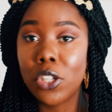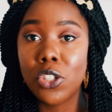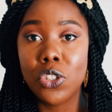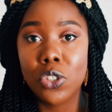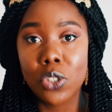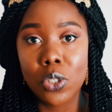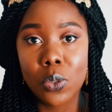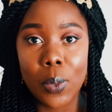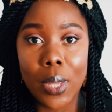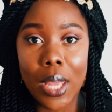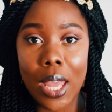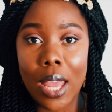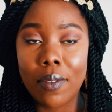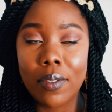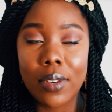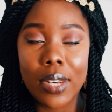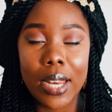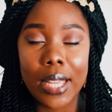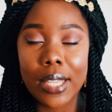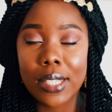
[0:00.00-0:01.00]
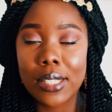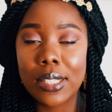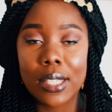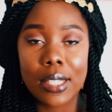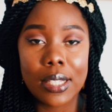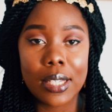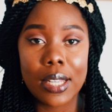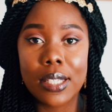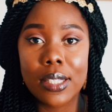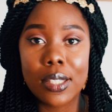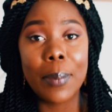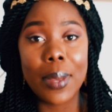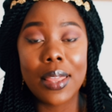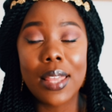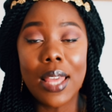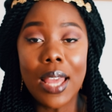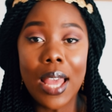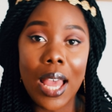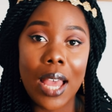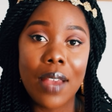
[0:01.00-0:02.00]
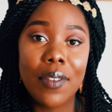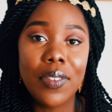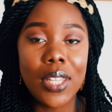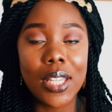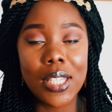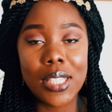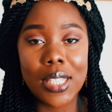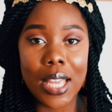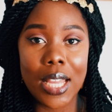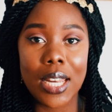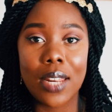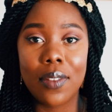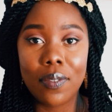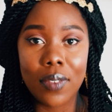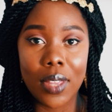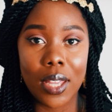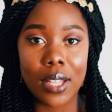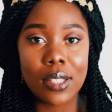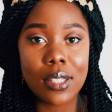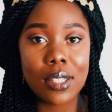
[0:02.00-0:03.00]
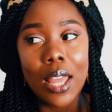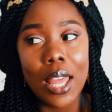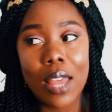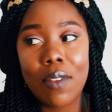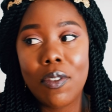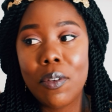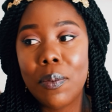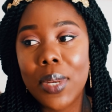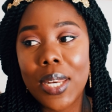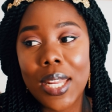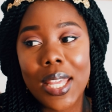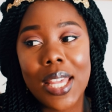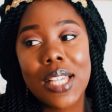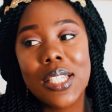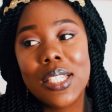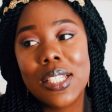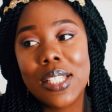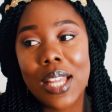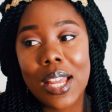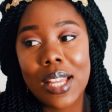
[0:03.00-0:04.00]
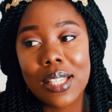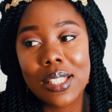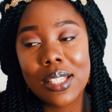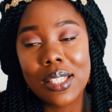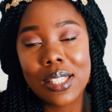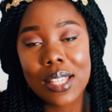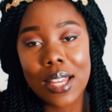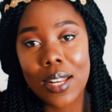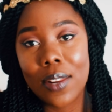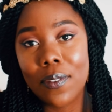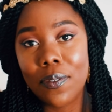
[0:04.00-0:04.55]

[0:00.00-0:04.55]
issues we have, like sickness, but they have their side effects. Every medication has its side